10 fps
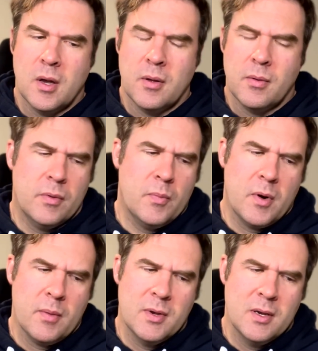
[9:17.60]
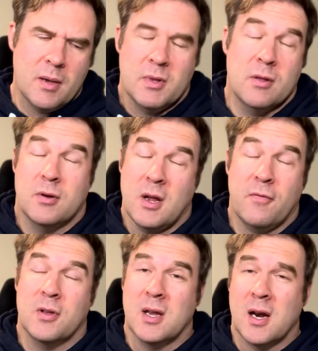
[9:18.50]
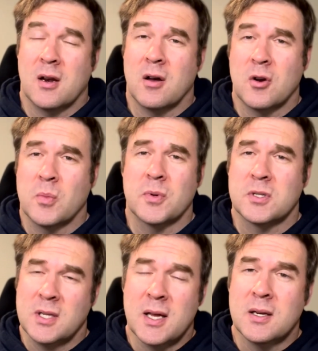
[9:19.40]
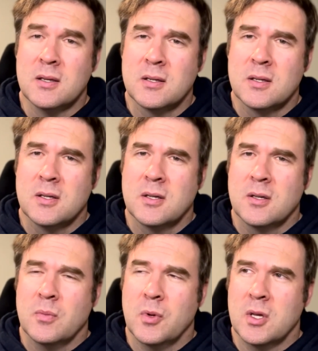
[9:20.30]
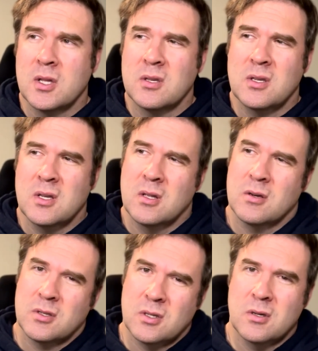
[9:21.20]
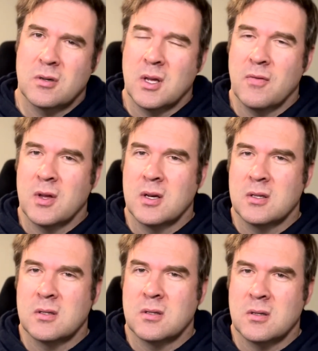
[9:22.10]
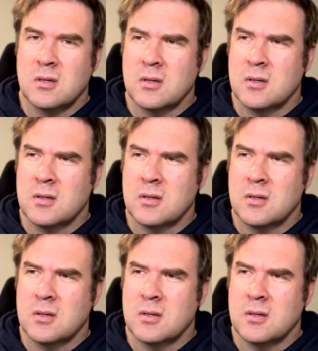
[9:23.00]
They're definitely not at 100%, but you can see they're still giving us